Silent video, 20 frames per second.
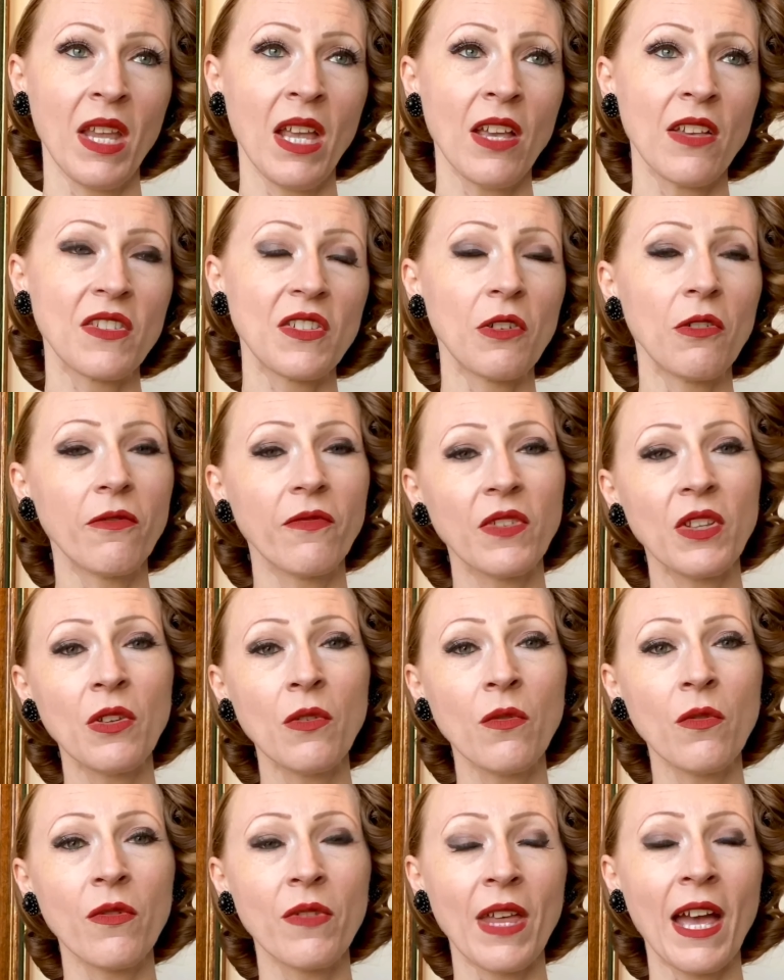So, a
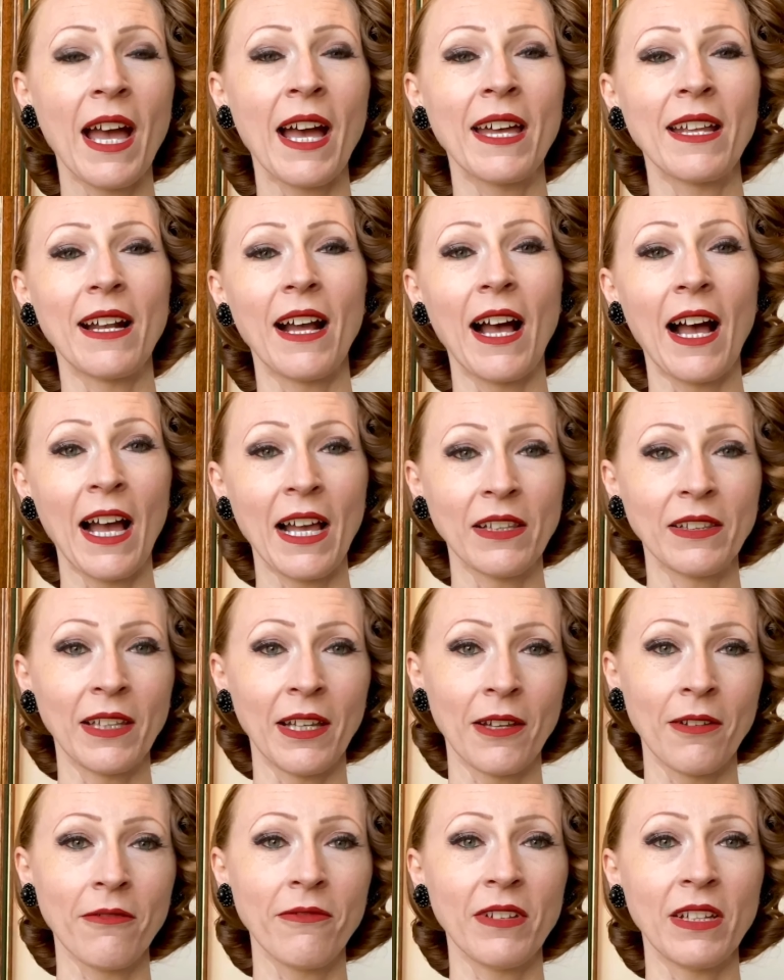few that I
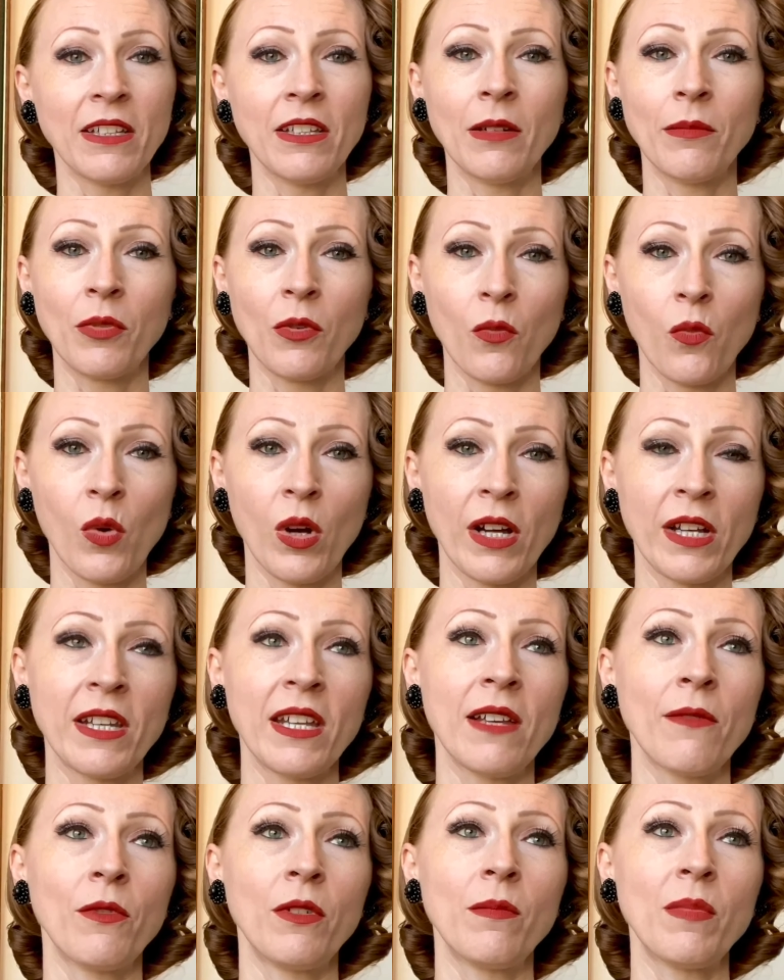love, and number one,
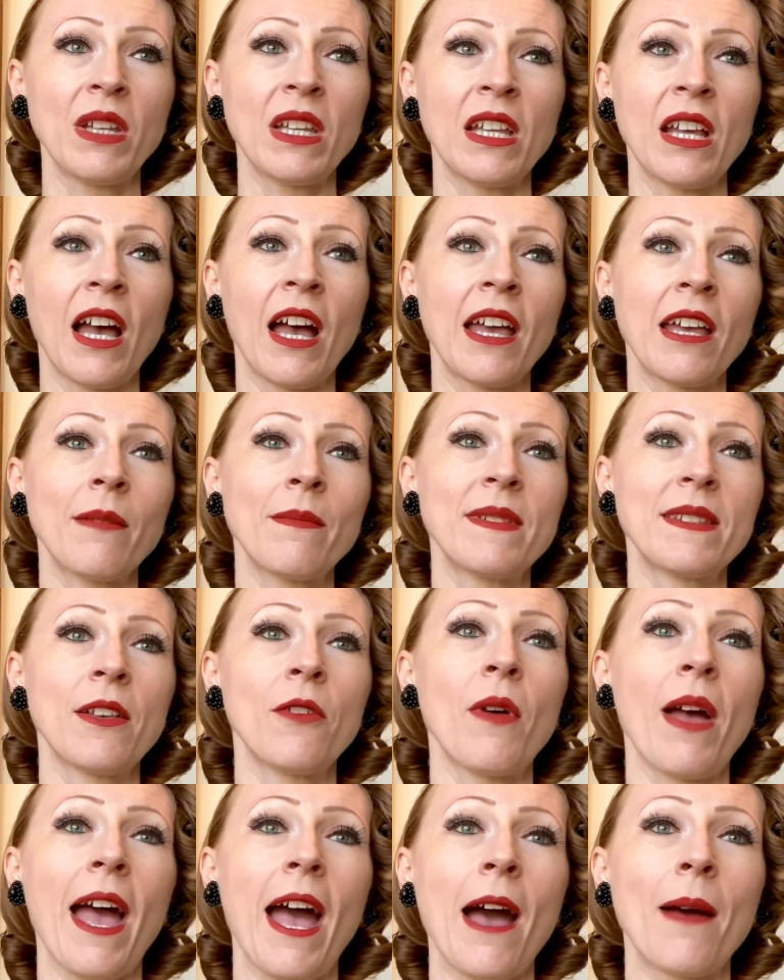it would be I am so
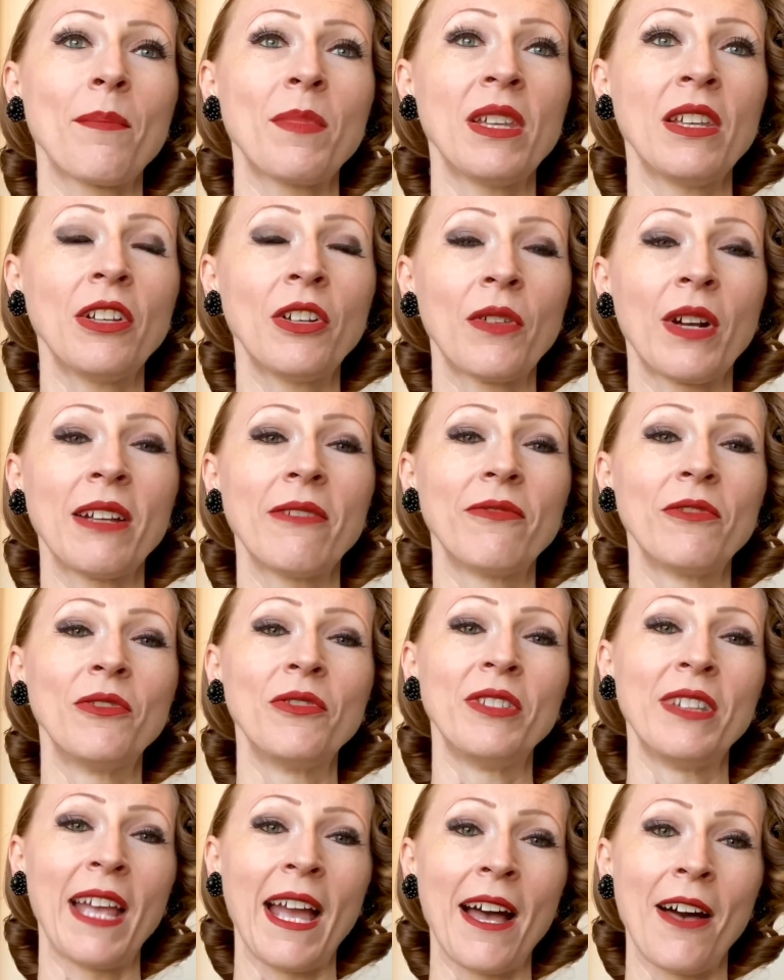happy and grateful
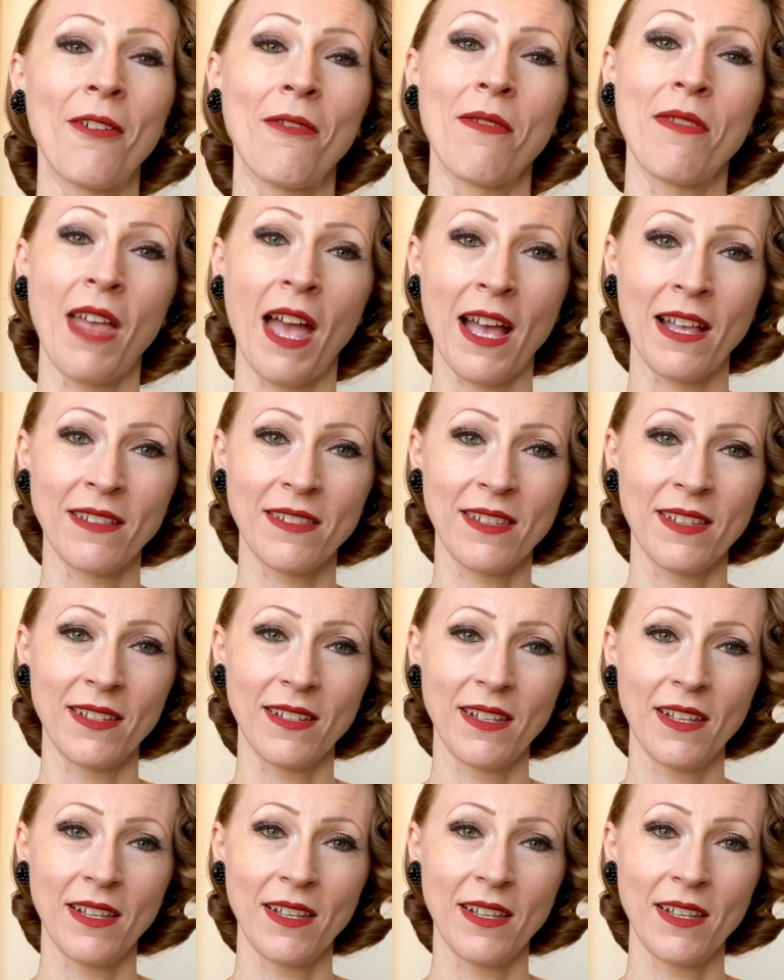now that.